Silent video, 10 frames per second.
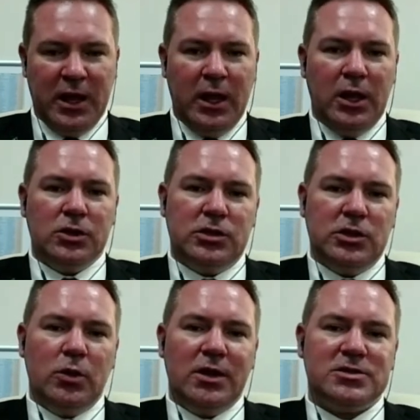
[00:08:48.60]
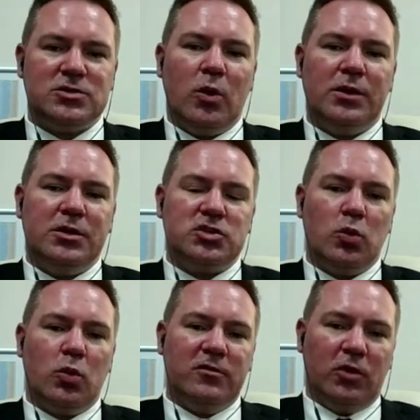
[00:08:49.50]
DEWA has won the Swot of
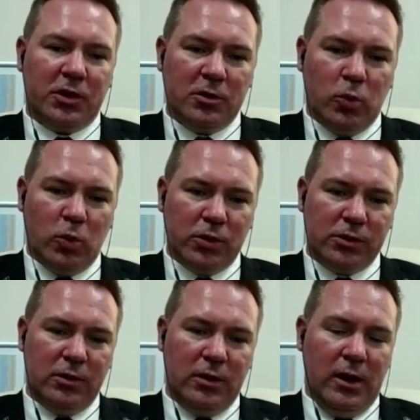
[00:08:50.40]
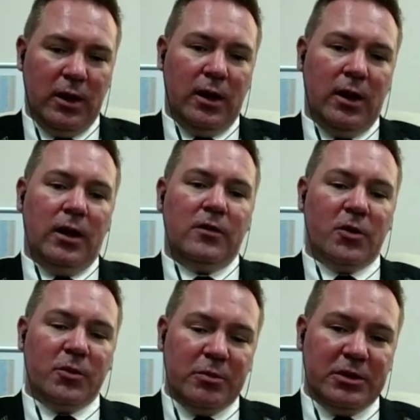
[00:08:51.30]
Honor Award from the
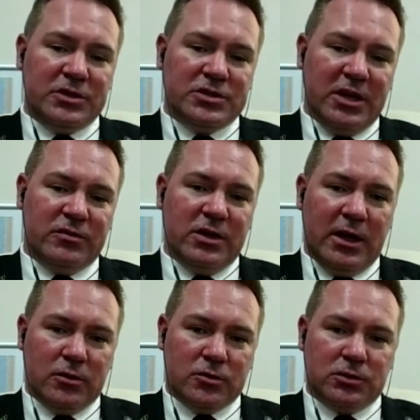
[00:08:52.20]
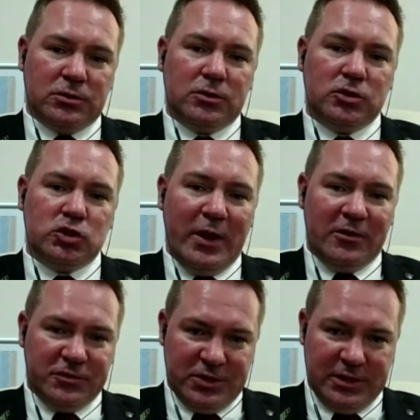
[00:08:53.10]
British Safety Council 12
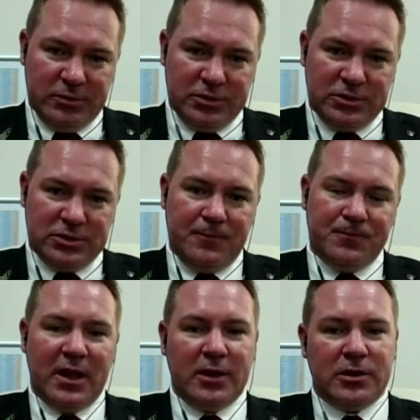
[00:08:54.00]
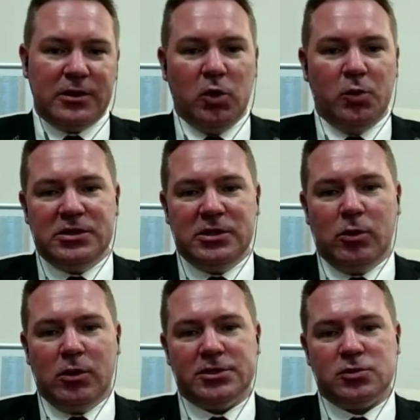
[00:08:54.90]
times. At the moment, DEWA
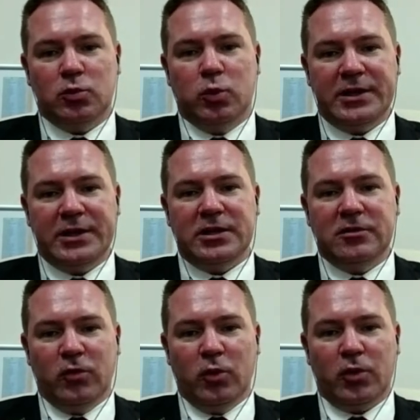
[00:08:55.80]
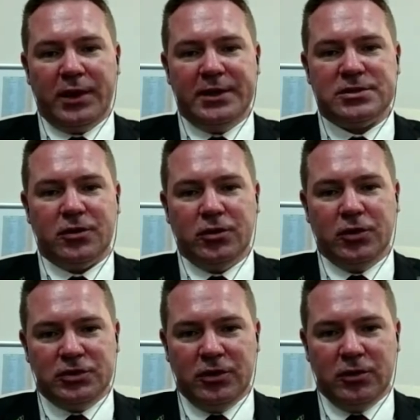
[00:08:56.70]
is waiting for its 13th
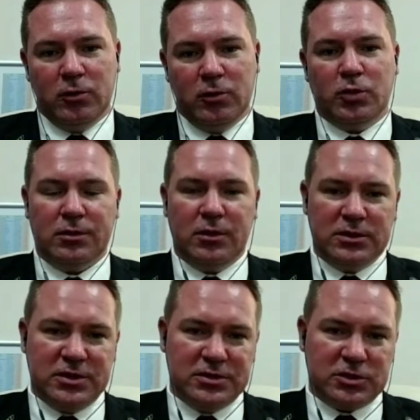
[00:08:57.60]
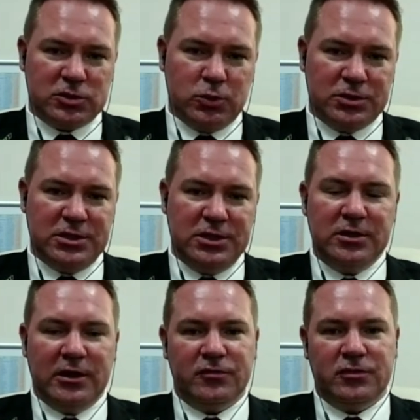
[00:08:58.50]
award. The assessors was here, they've
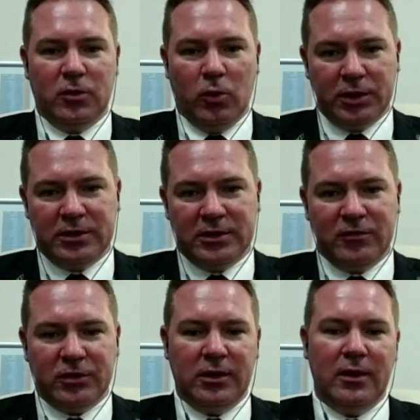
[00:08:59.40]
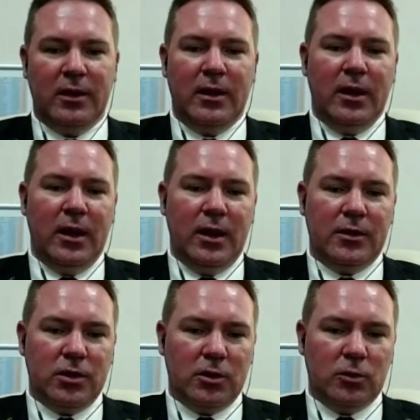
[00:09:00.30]
audited everything, and the
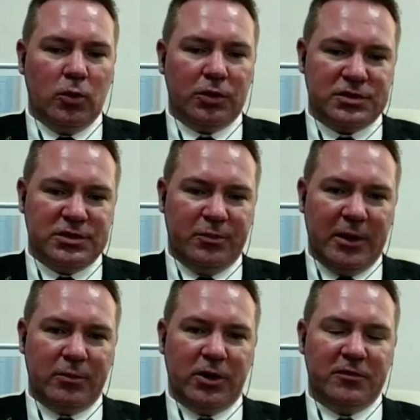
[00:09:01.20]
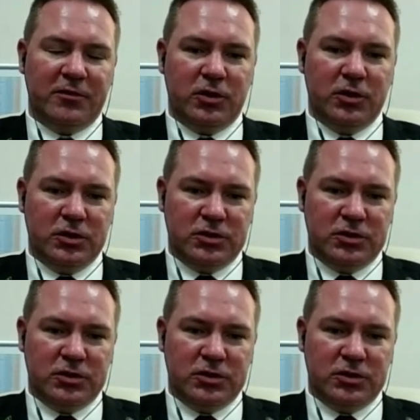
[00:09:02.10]
award is in the pipeline for the 13th